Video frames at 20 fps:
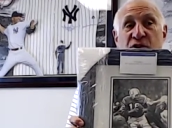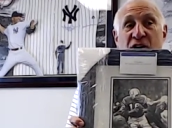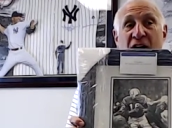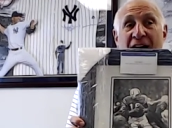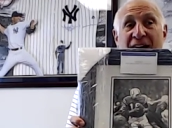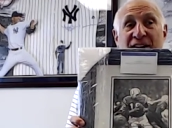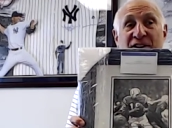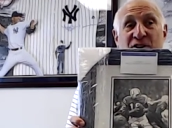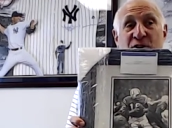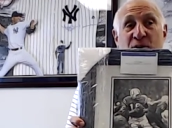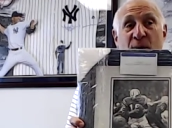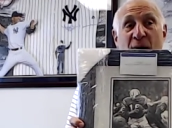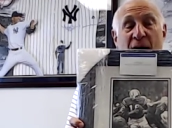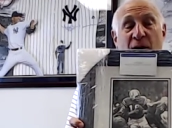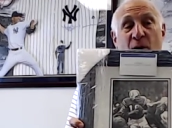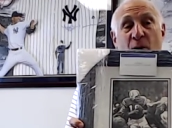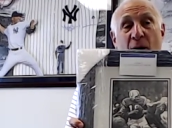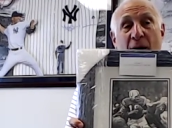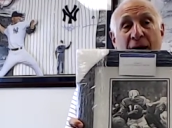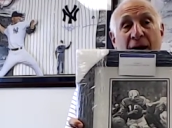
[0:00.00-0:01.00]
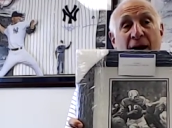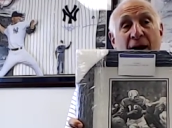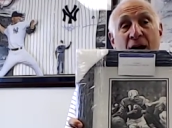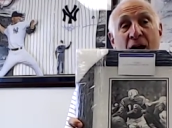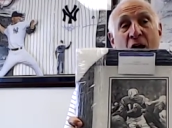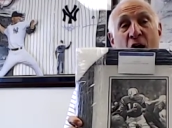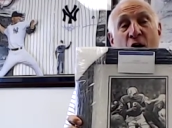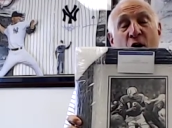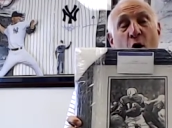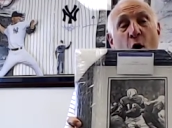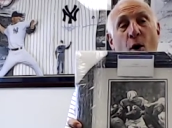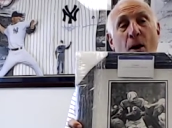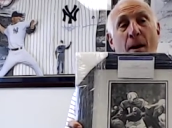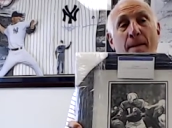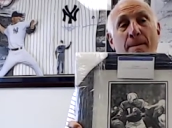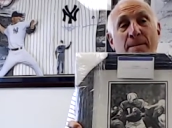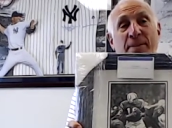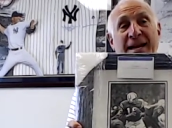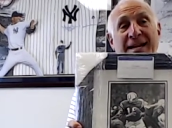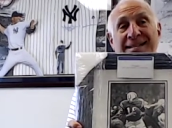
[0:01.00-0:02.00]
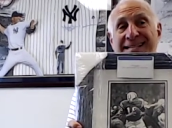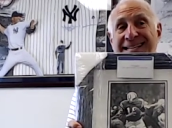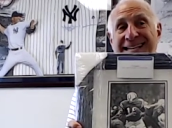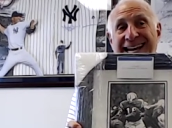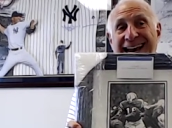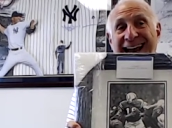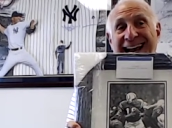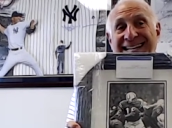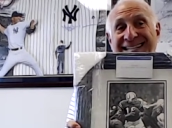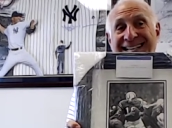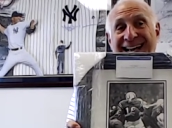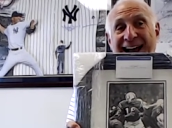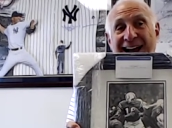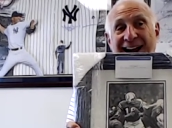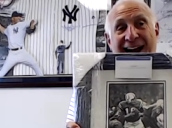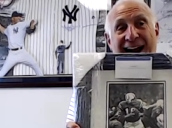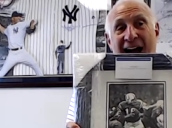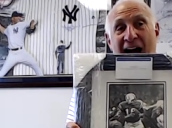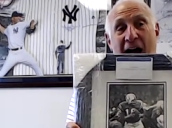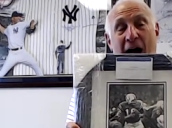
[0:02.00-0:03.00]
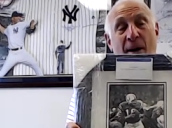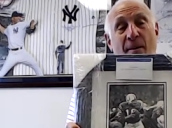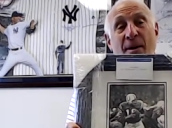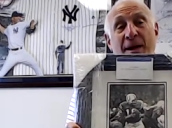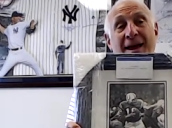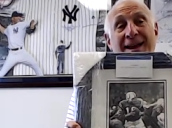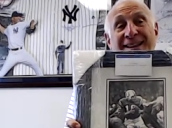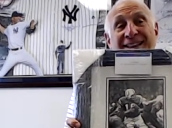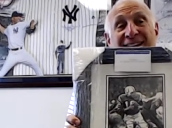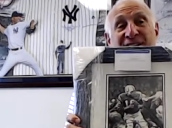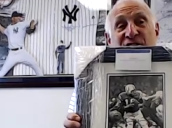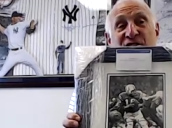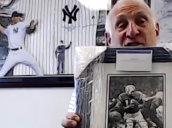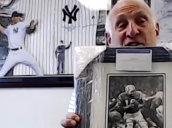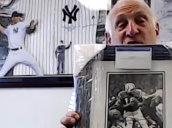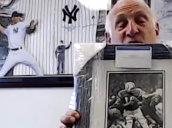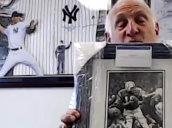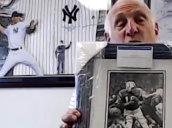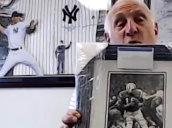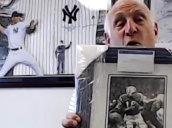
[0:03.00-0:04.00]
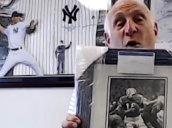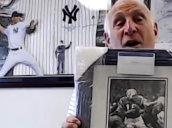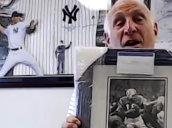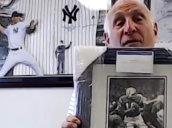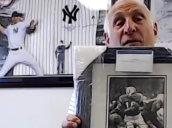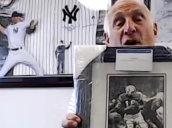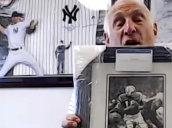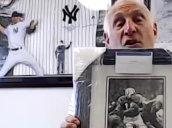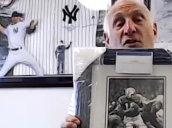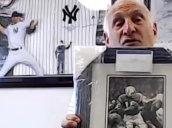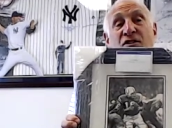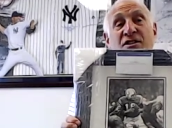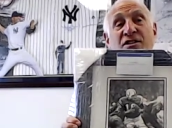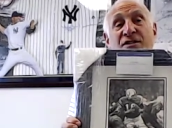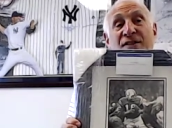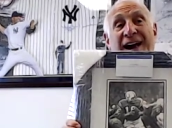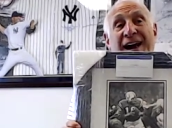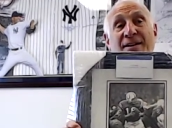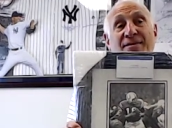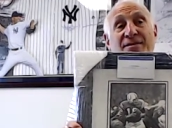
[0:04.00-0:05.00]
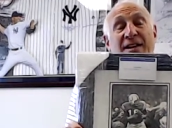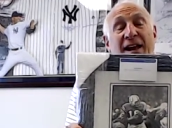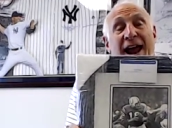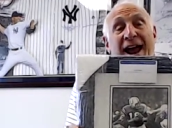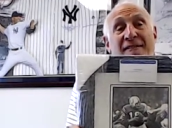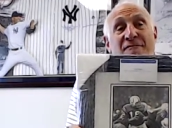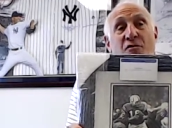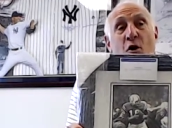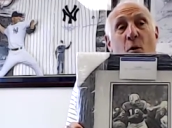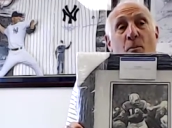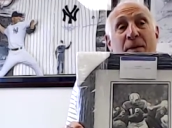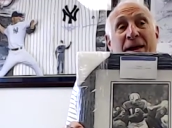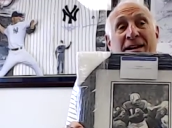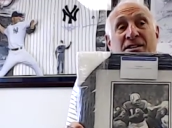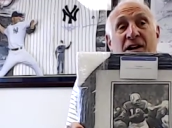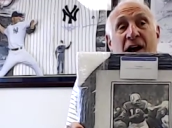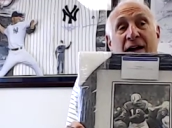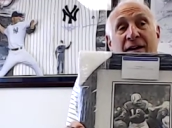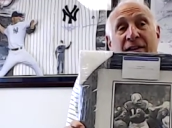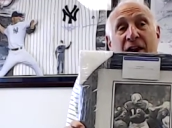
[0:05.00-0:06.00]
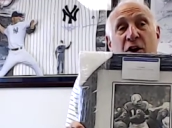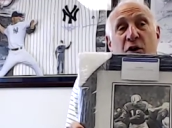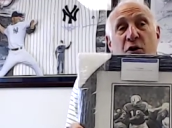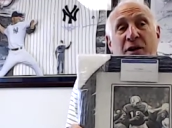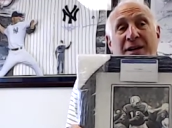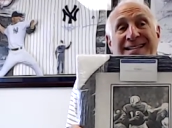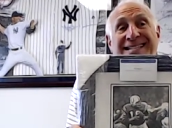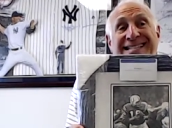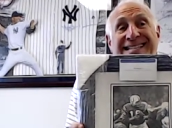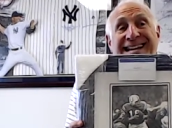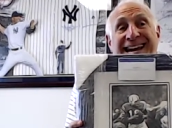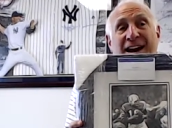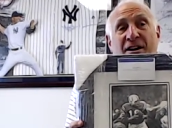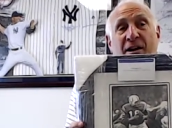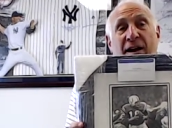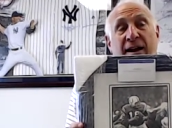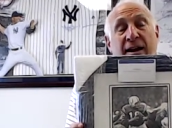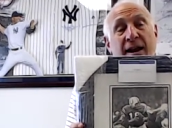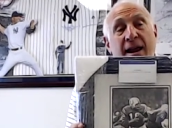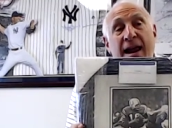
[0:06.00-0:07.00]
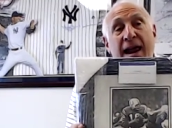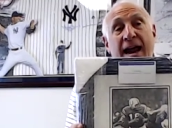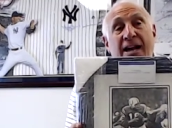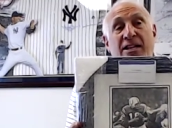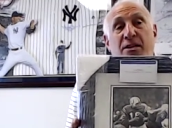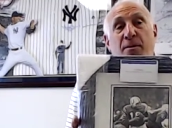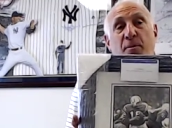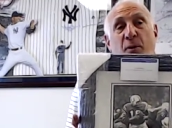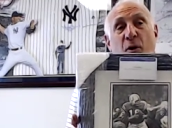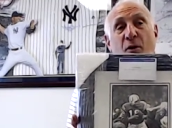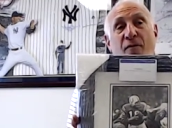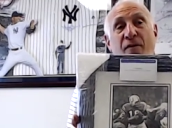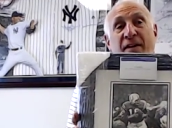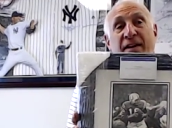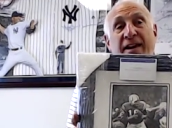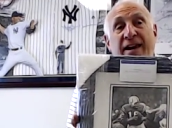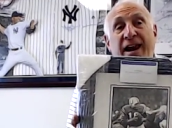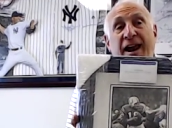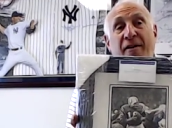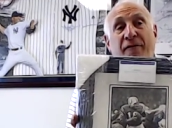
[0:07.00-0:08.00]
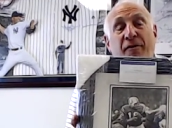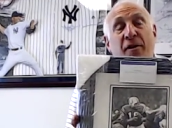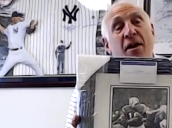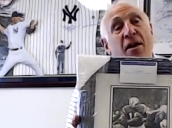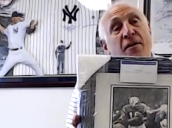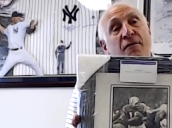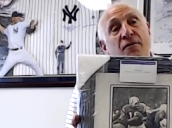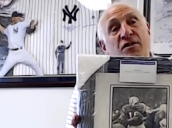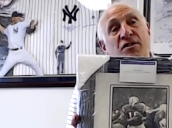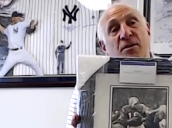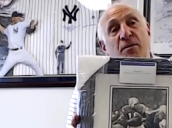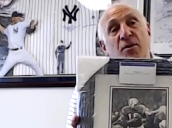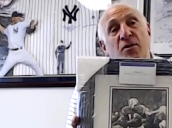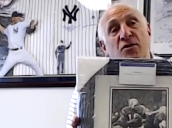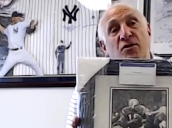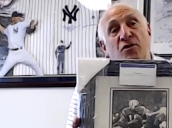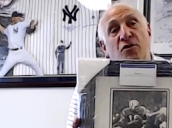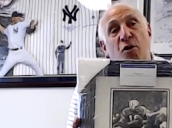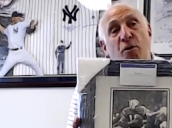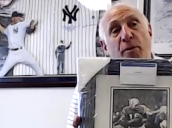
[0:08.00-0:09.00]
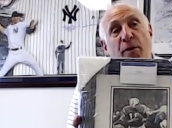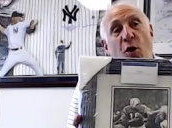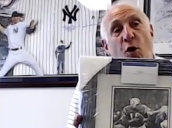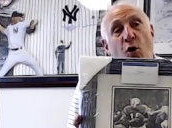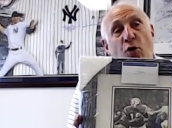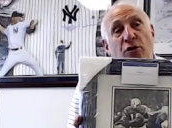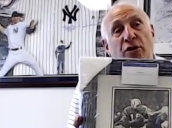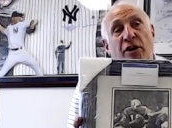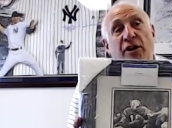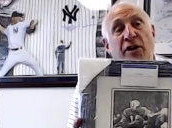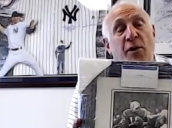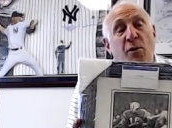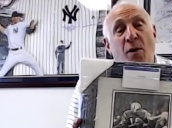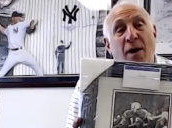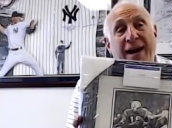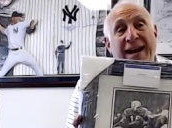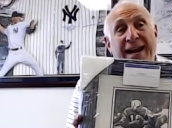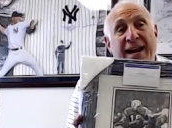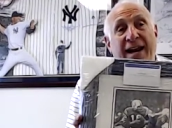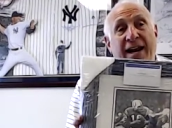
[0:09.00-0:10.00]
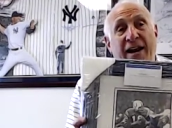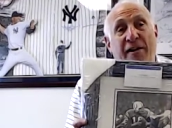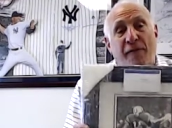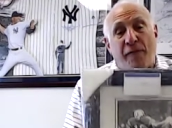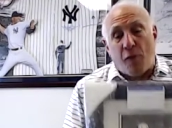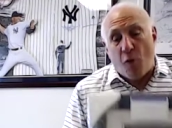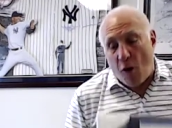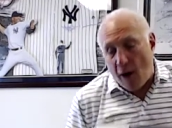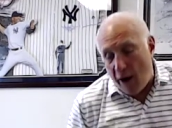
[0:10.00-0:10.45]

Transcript: with Johnny too, by the way. Go to bidcx.com. This is just one of hundreds of items that have no bids on there. You could steal it. It's a perfect gift for someone who's a little bit older that you want to get a gift